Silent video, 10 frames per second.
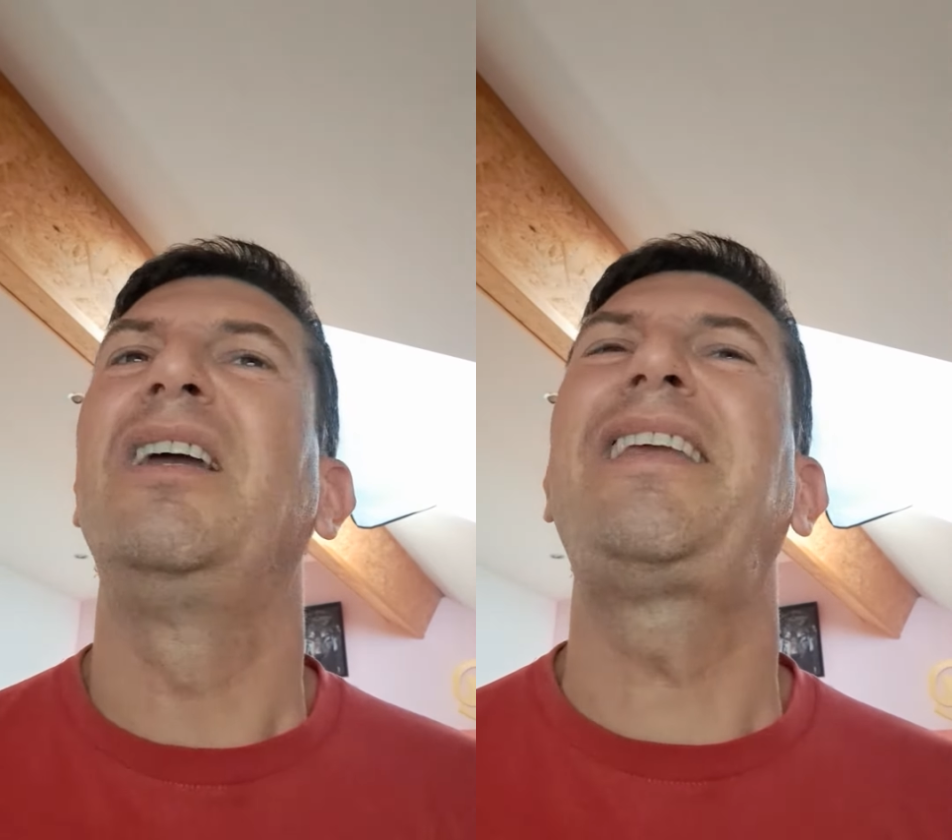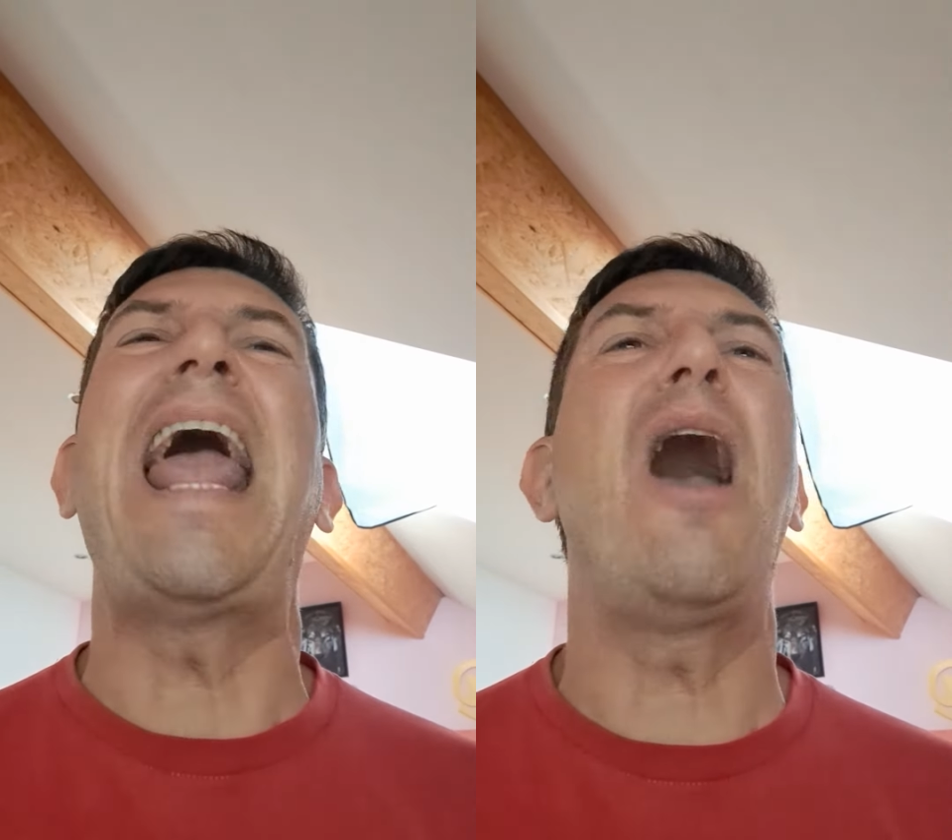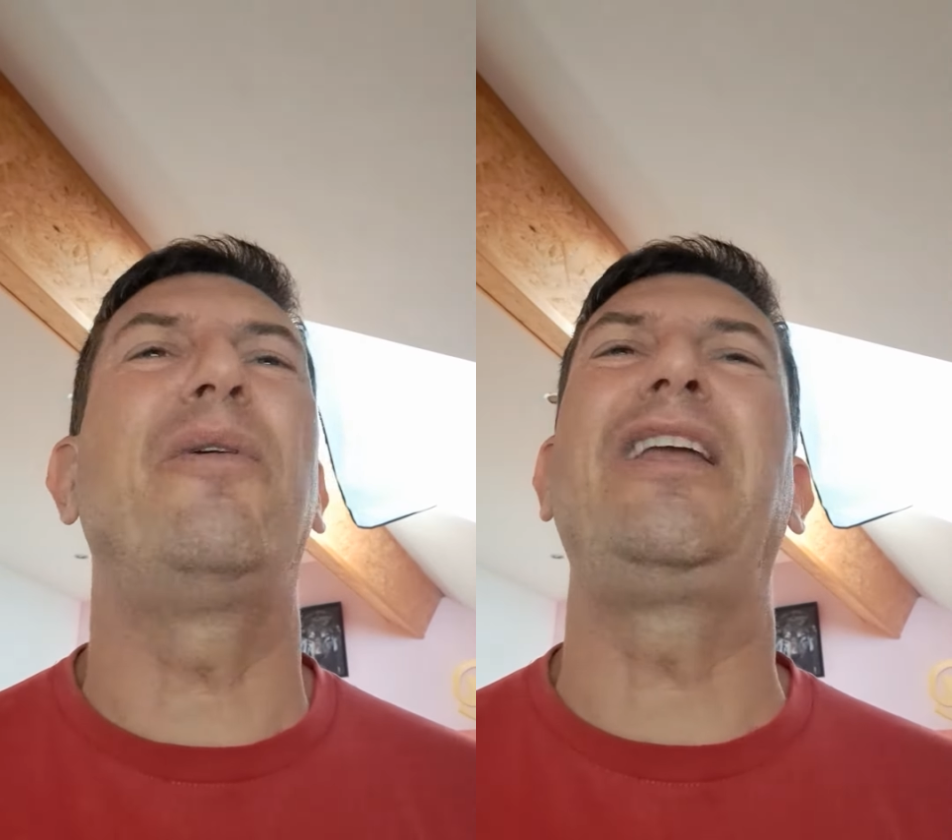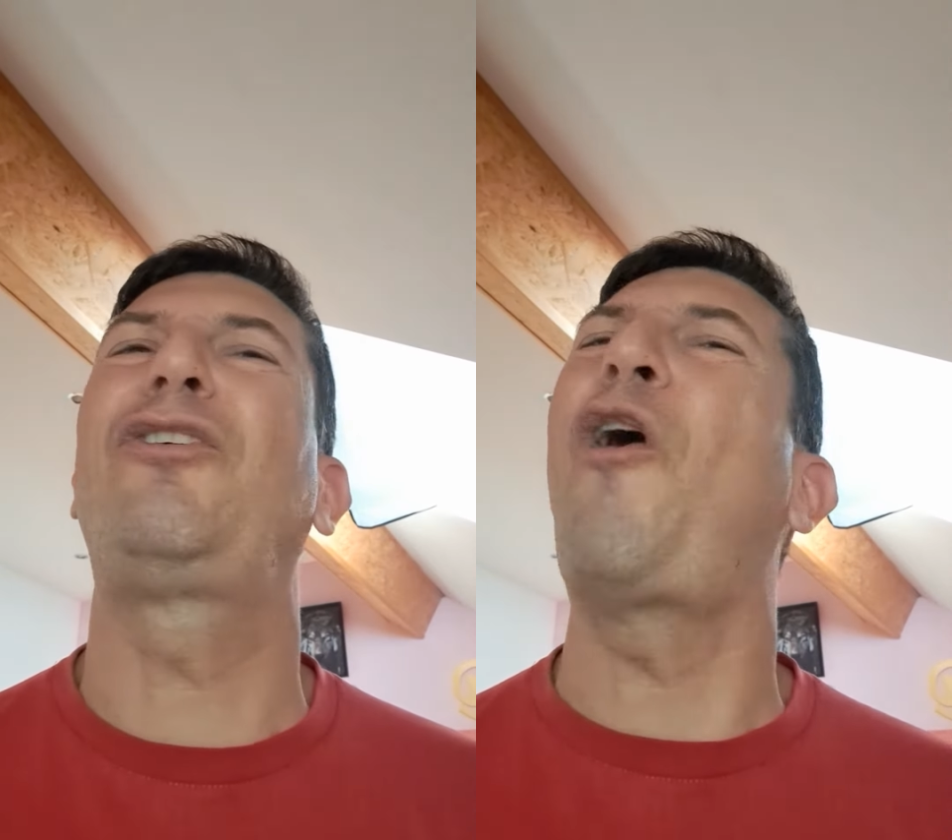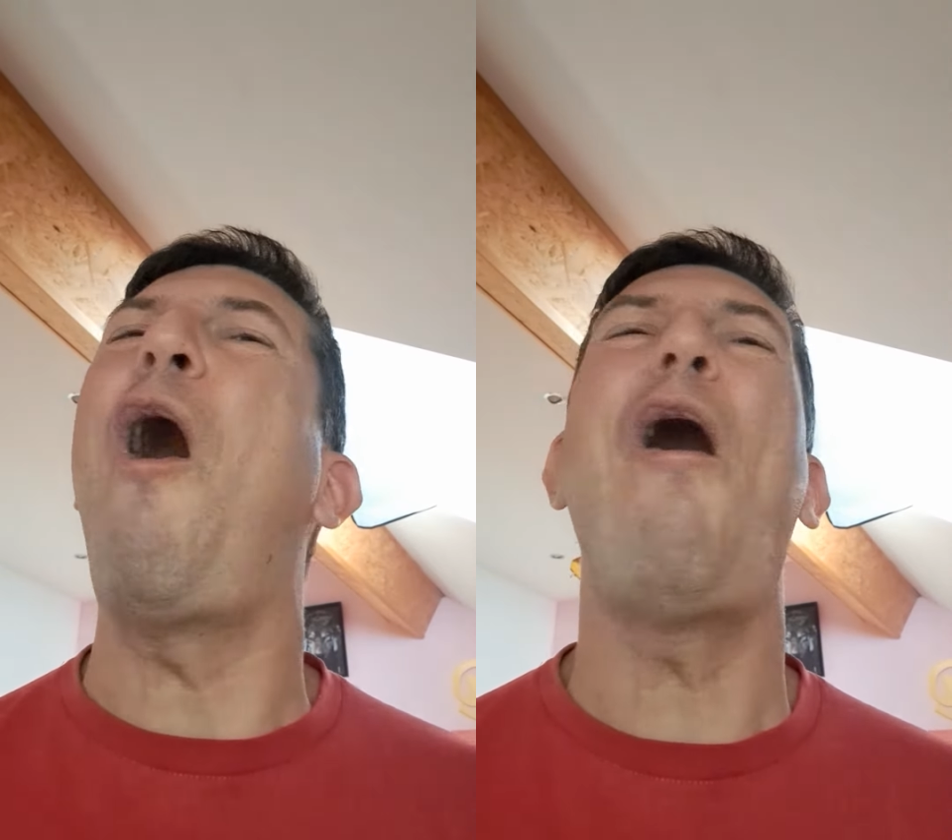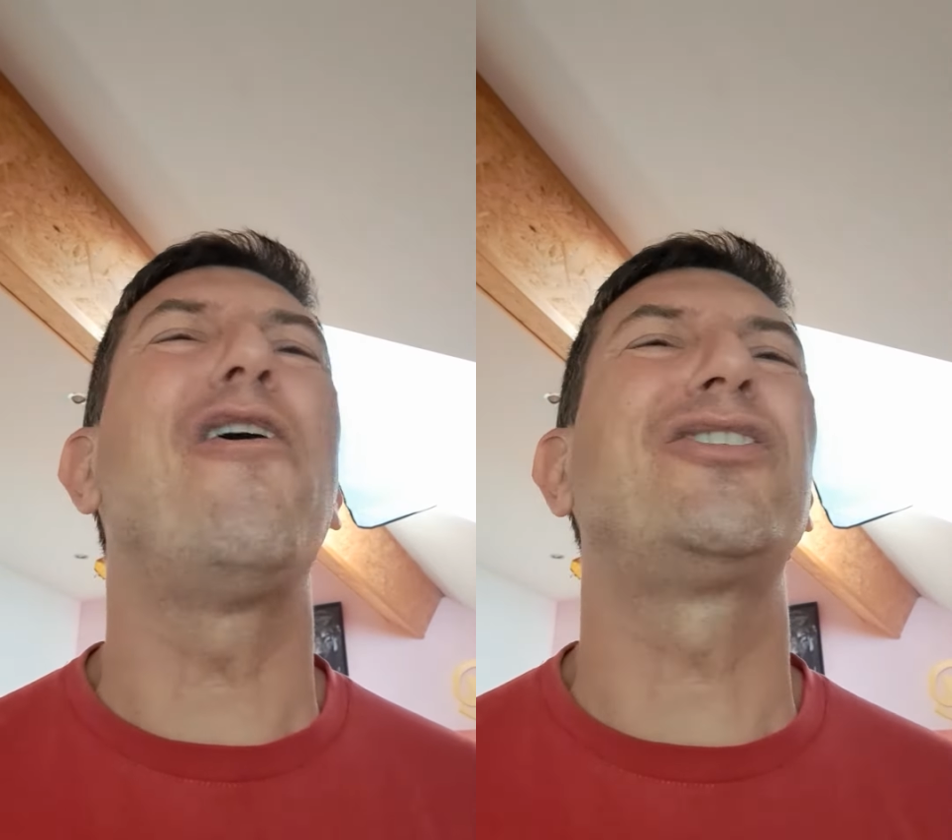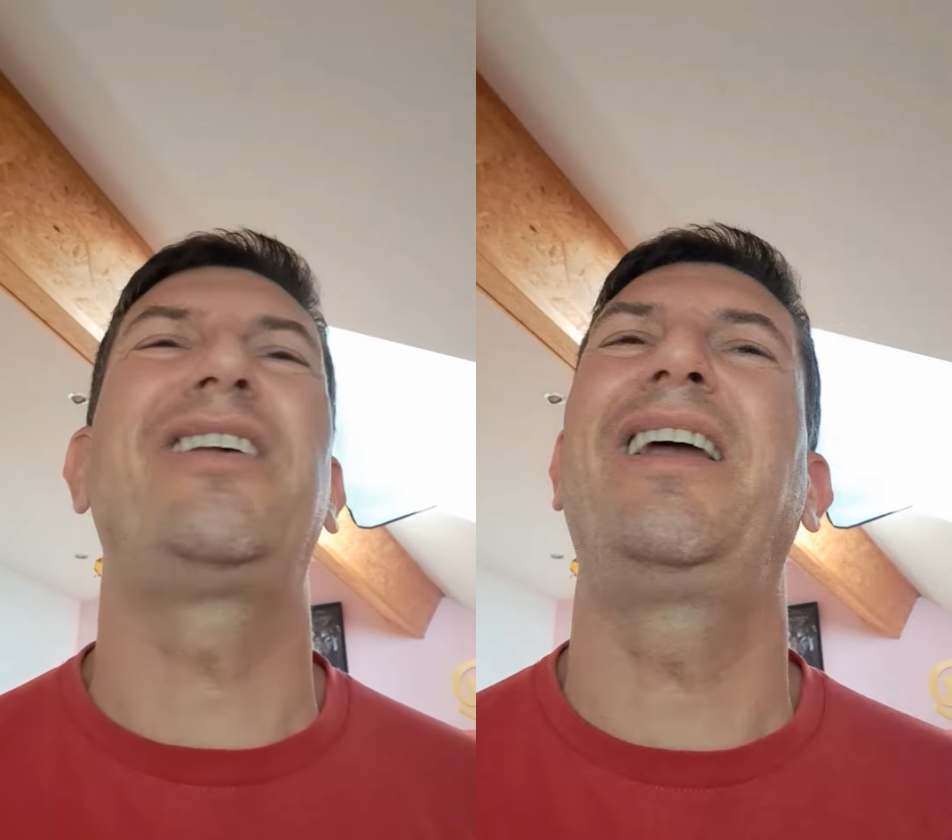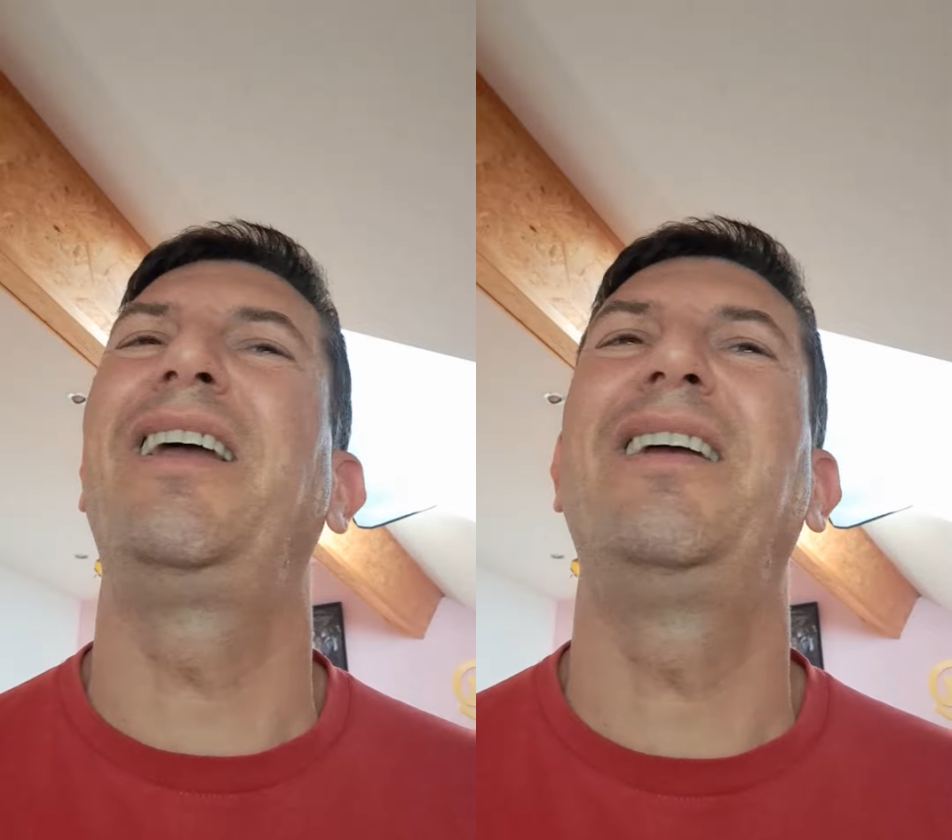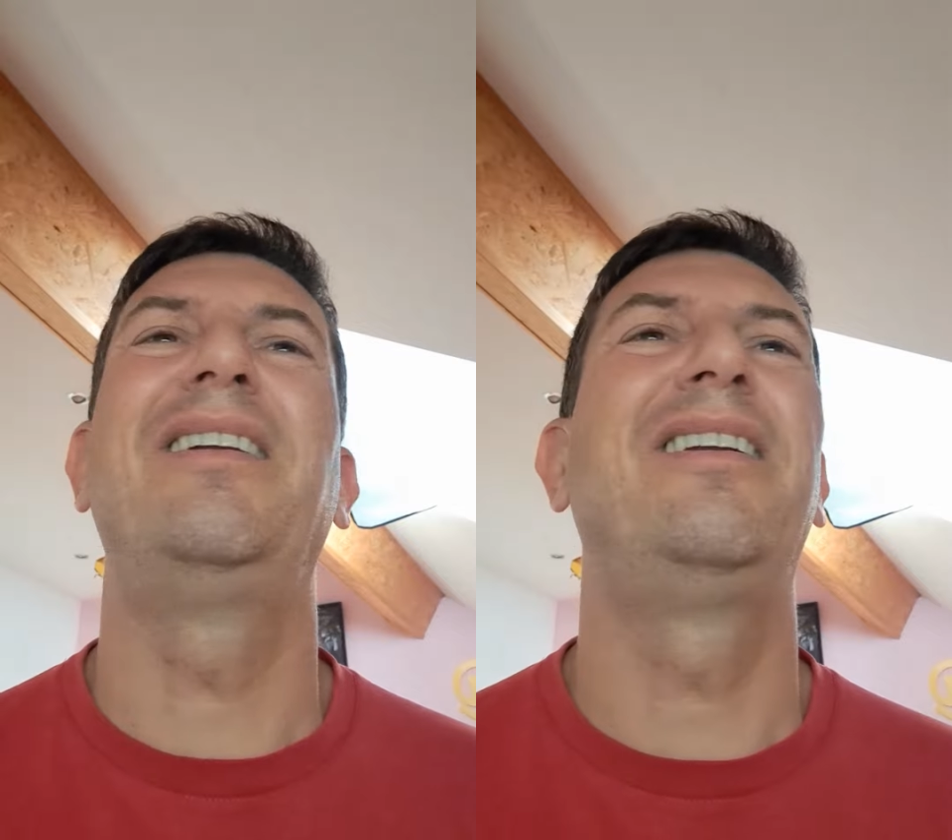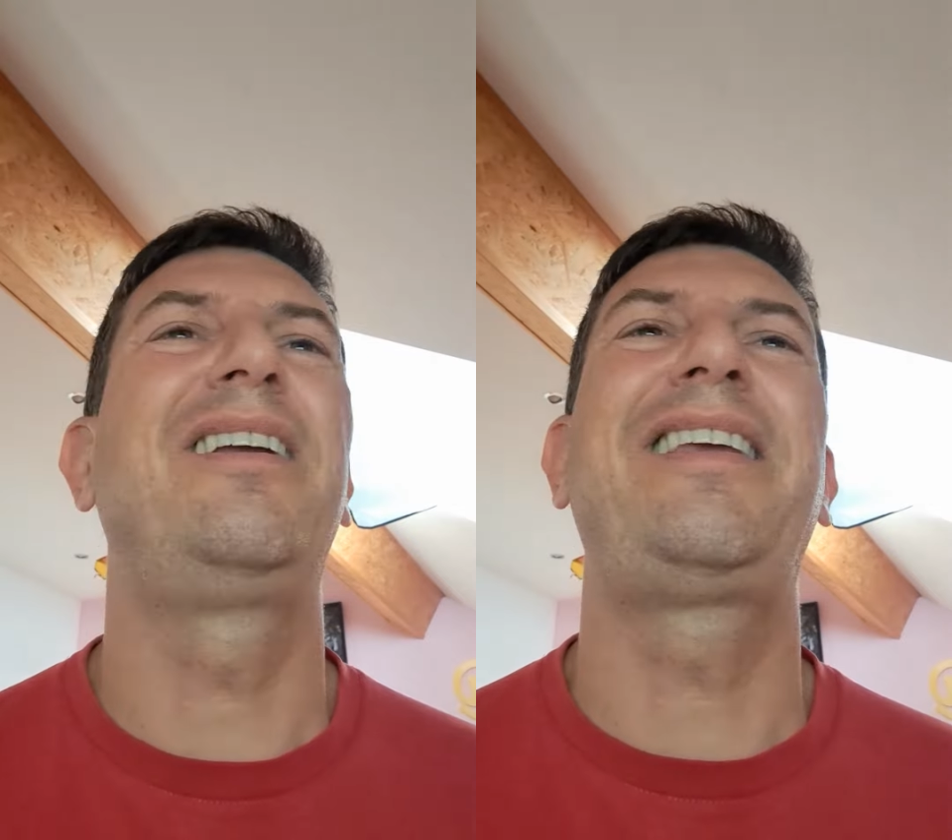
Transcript: counting cars and